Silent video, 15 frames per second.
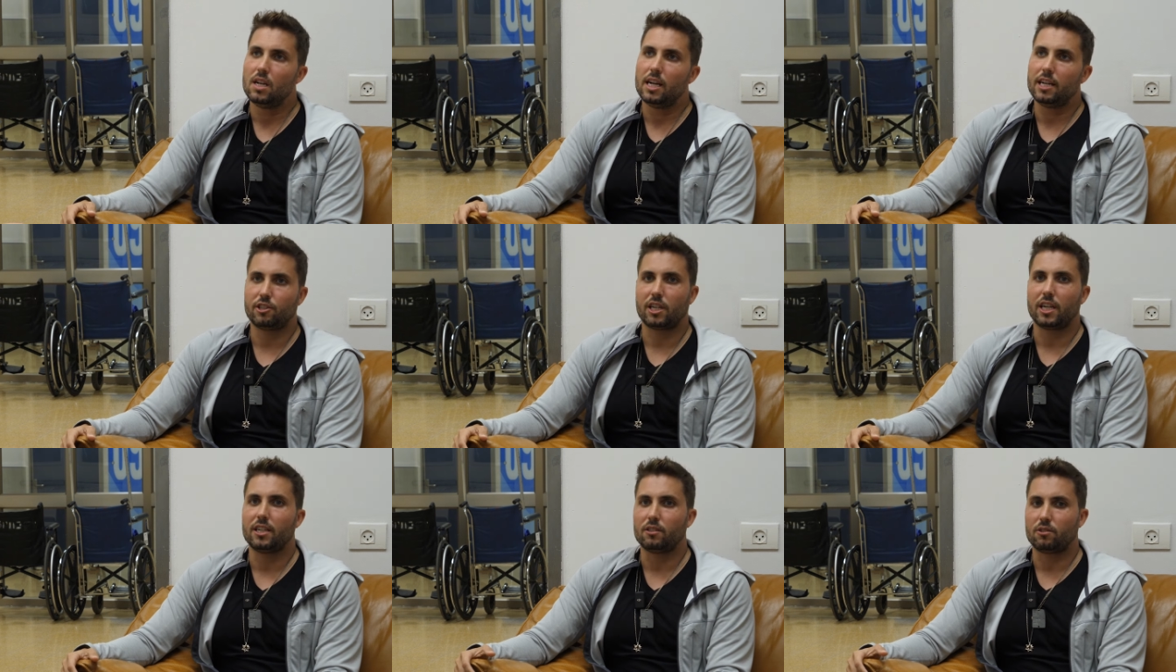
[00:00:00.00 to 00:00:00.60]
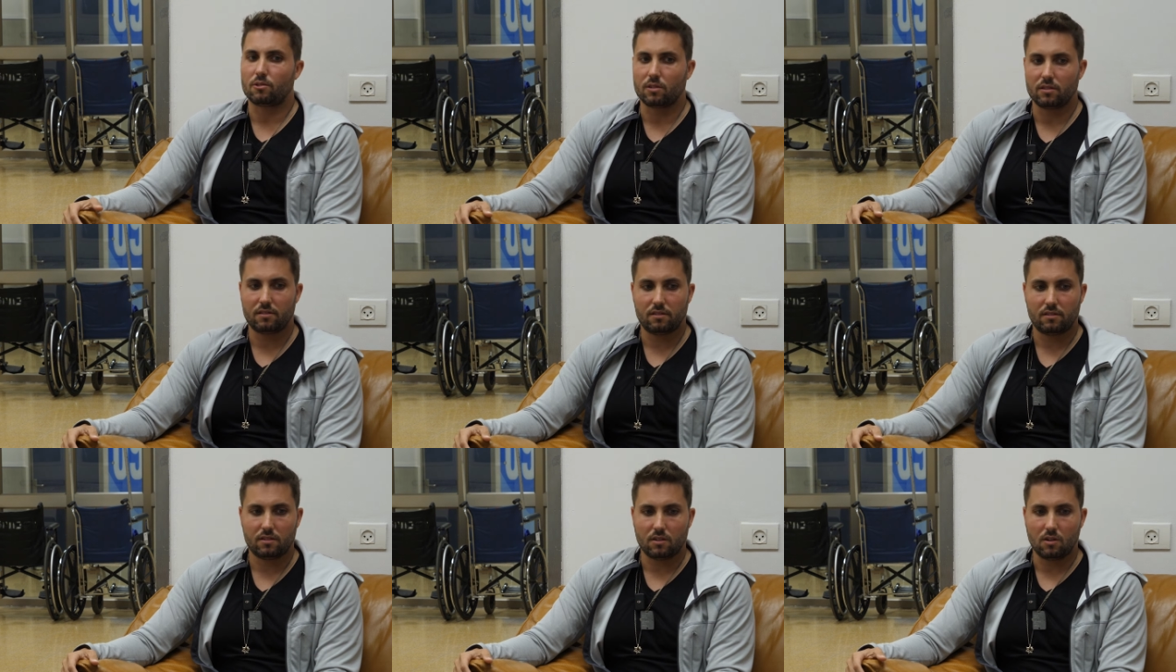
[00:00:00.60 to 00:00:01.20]
educated
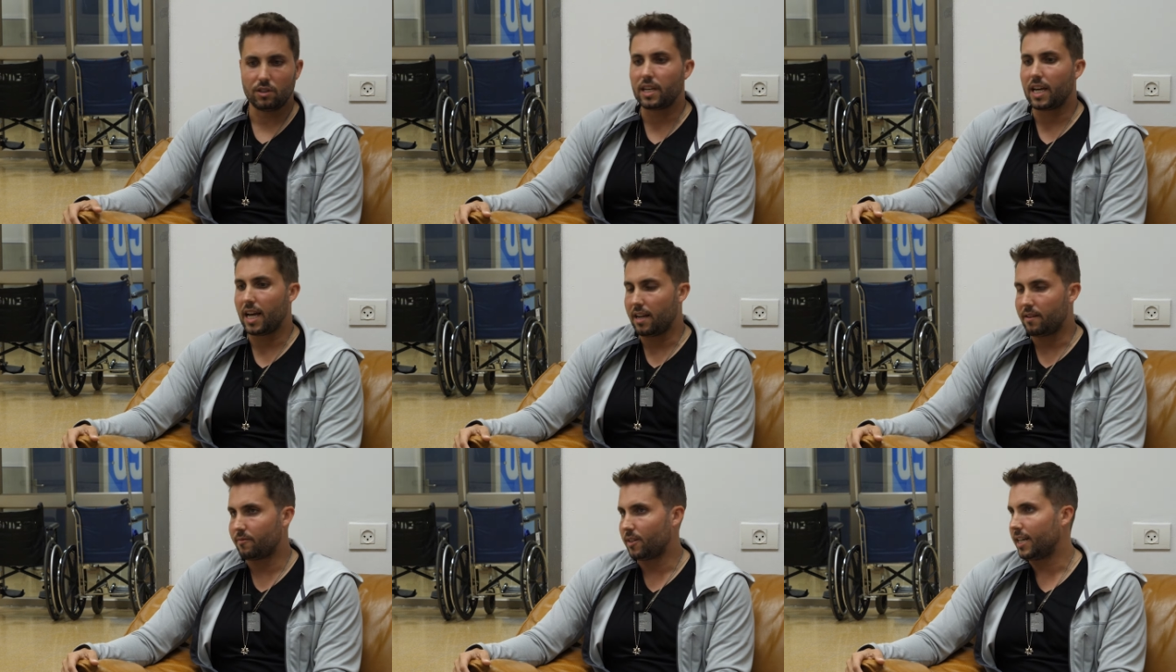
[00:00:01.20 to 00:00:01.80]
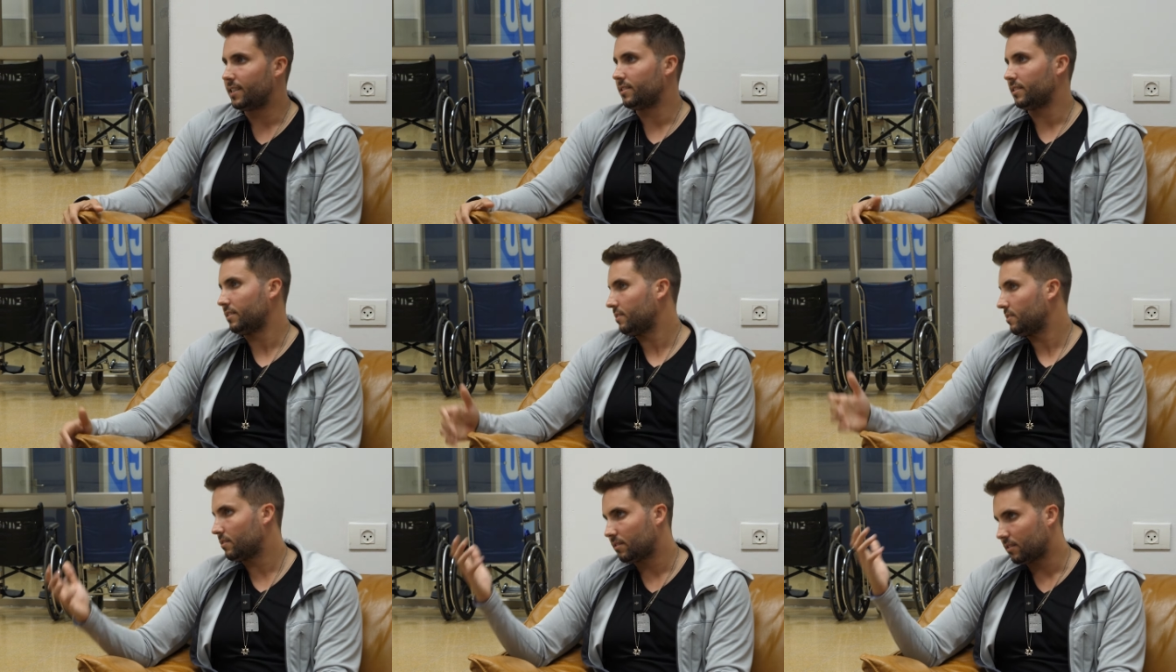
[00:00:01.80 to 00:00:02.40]
towards only hate and
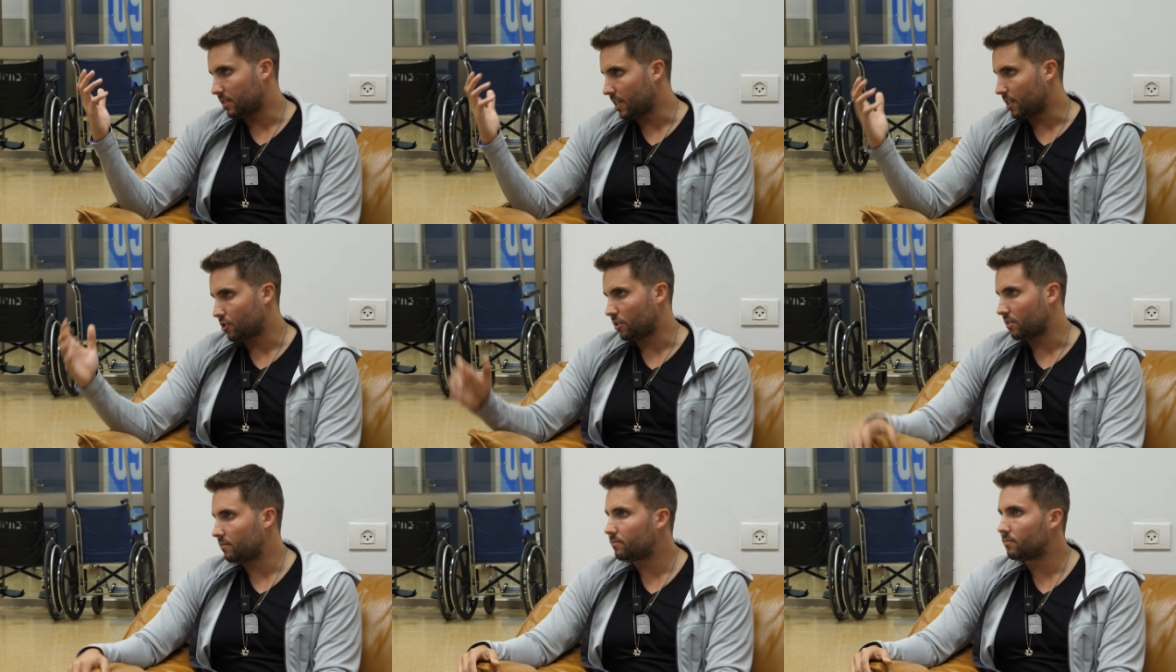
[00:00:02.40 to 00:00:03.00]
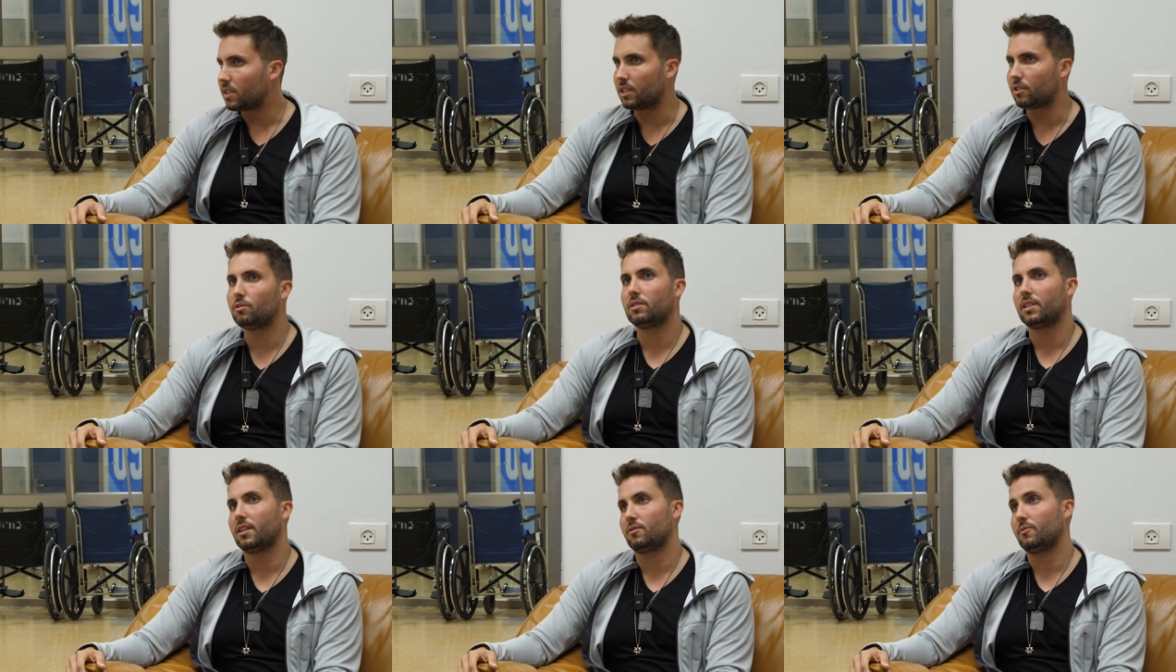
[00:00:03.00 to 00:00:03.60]
violence essentially since
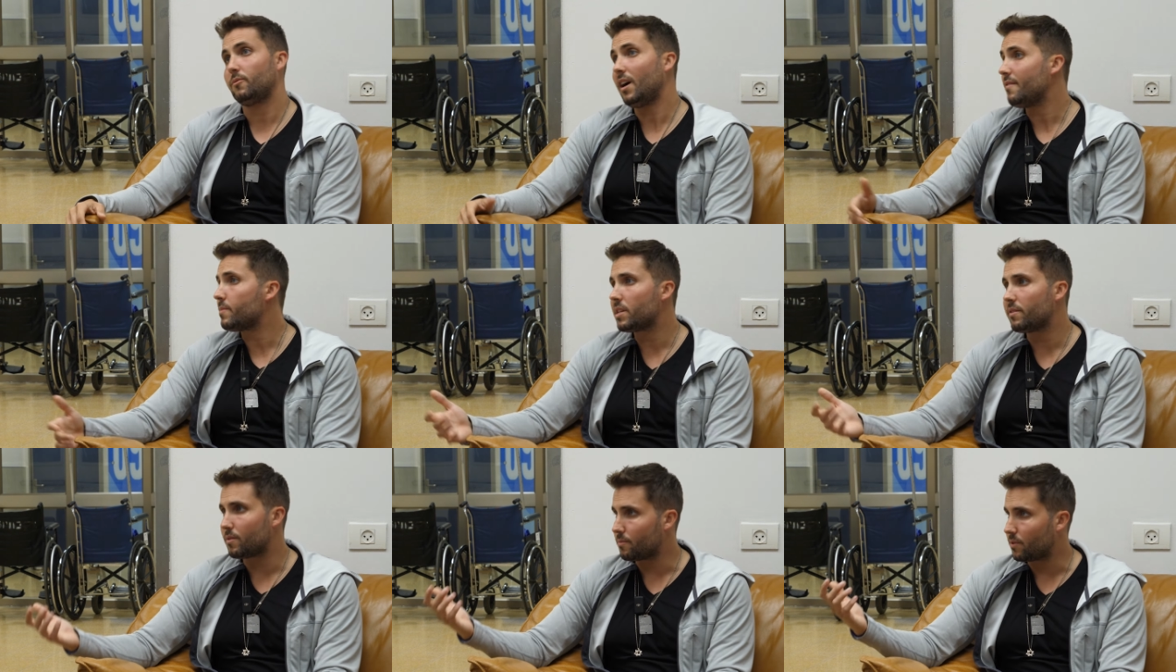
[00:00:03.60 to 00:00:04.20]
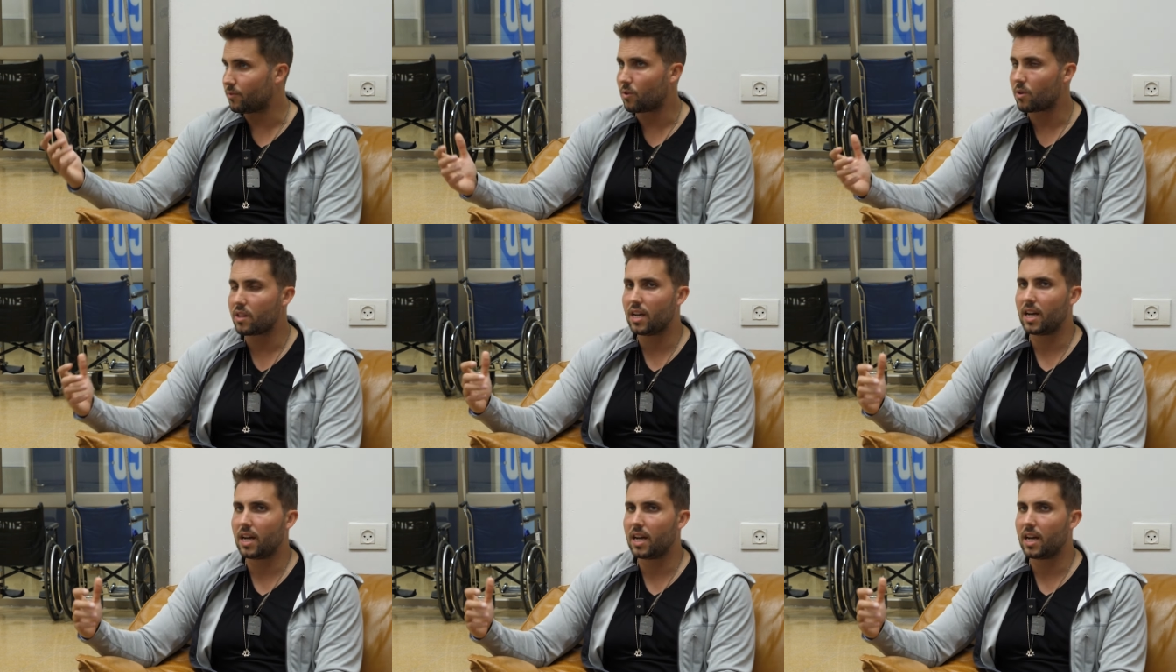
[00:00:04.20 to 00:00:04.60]
2005, but even before